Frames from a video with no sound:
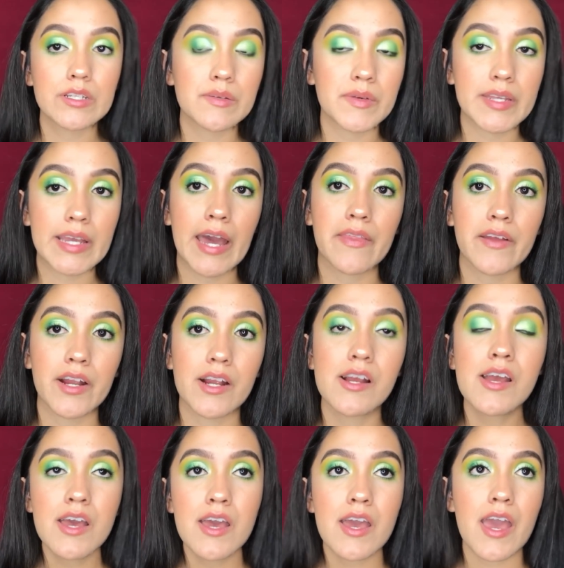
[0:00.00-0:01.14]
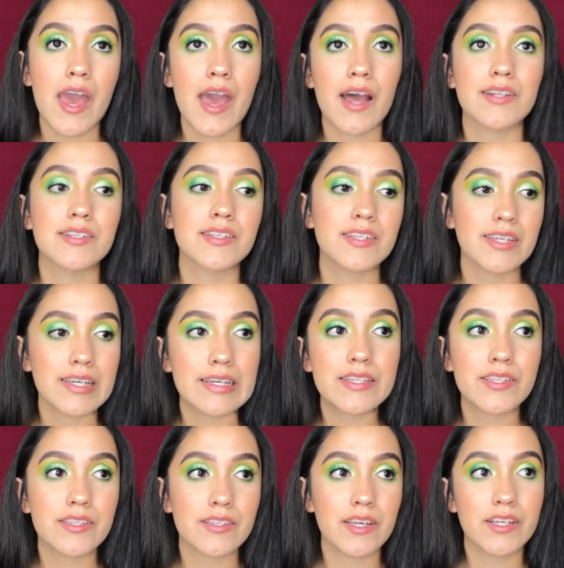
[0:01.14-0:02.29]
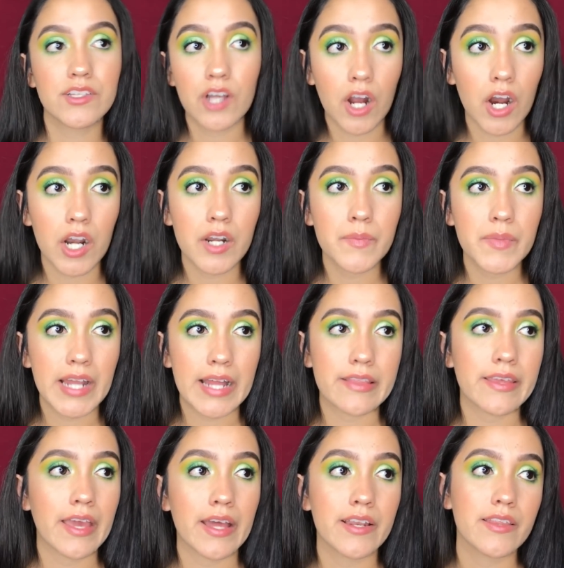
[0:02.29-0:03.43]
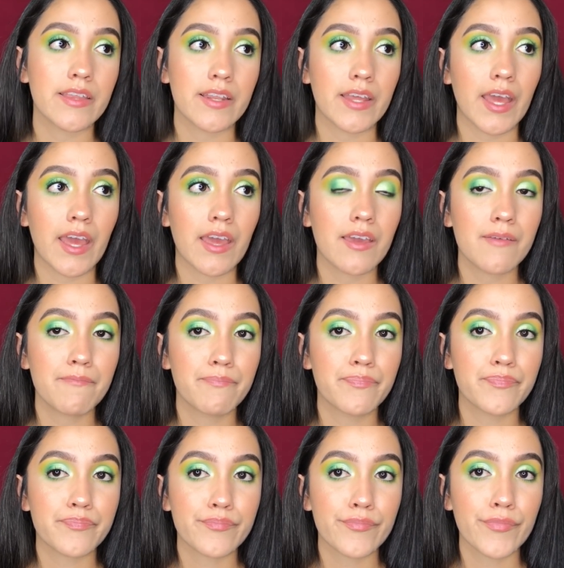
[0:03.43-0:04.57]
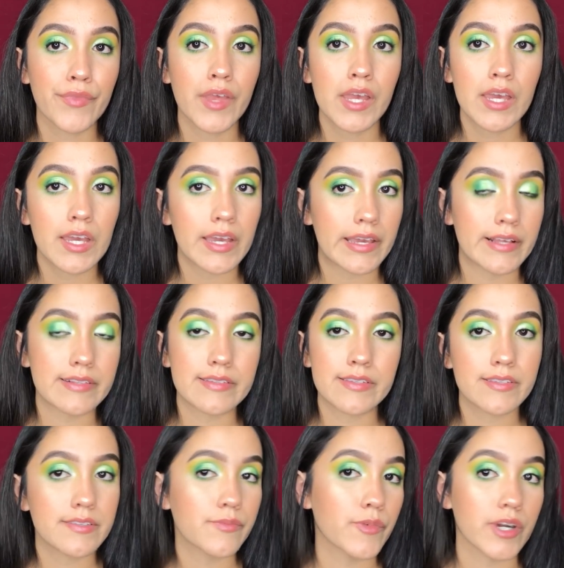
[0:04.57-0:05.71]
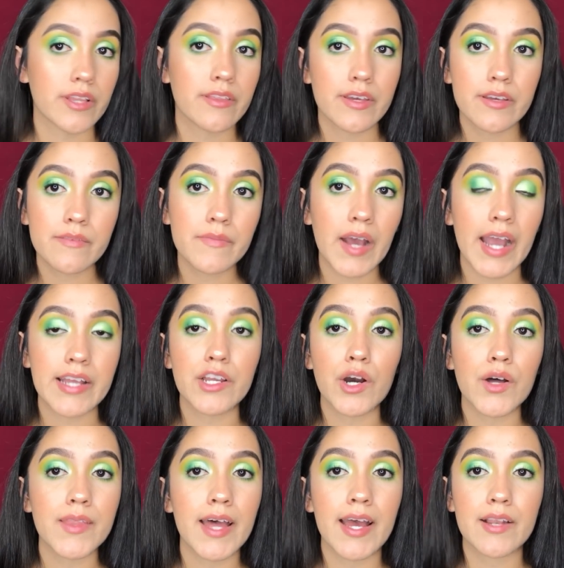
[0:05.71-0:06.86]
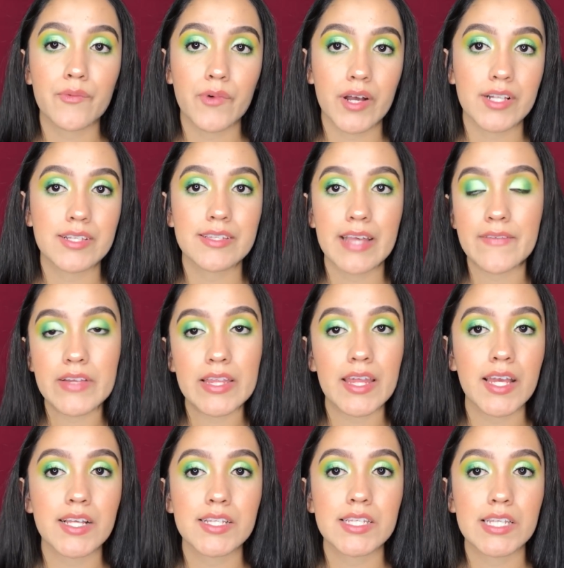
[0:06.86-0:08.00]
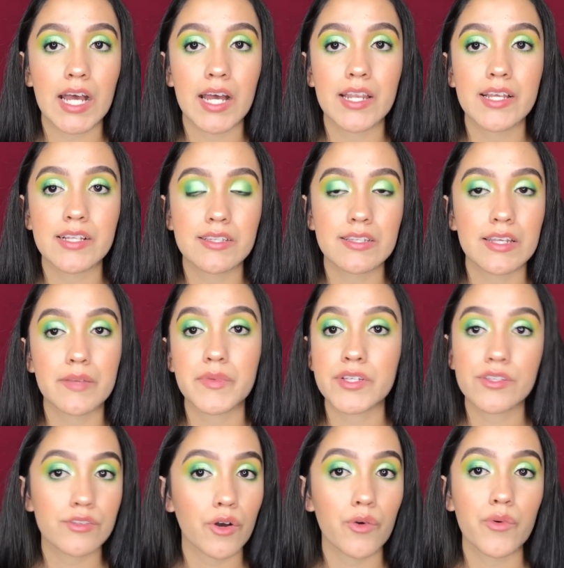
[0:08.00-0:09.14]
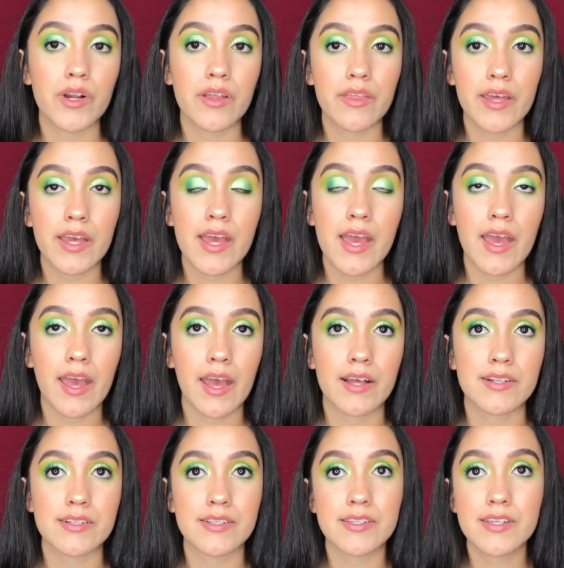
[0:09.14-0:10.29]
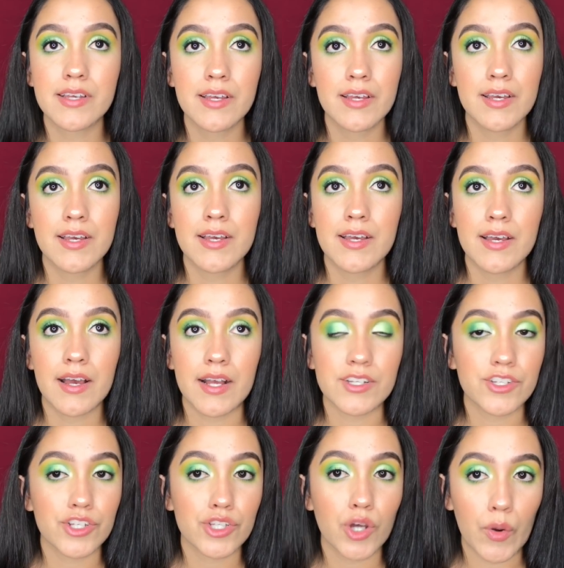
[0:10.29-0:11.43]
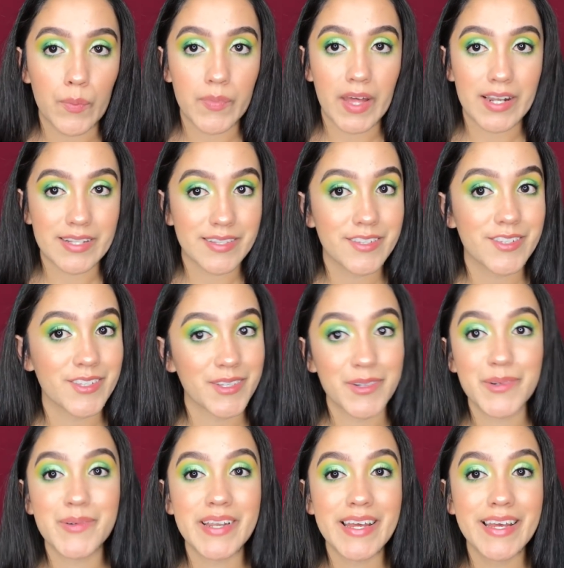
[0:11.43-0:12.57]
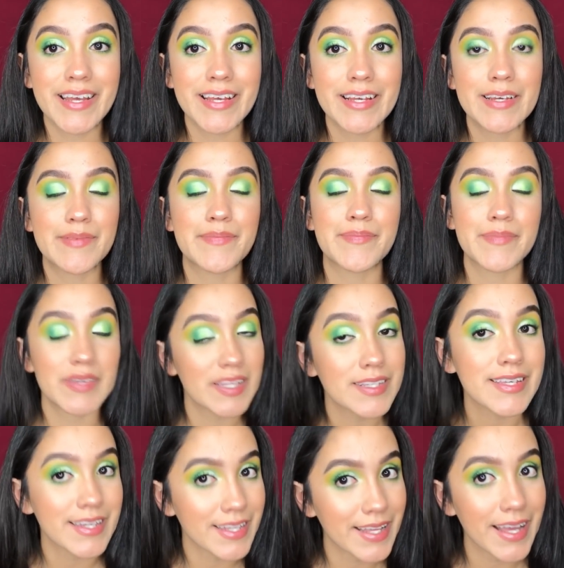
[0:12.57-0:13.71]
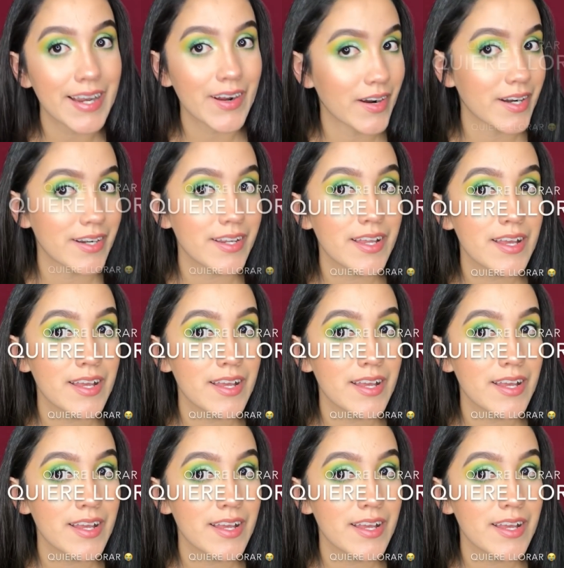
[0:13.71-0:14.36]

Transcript: to be together. And it's hard, but at the end of the day, it's worth it. I know that once everything is done, it's gonna be so worth it, and I just hope that it's soon, because it can get hard.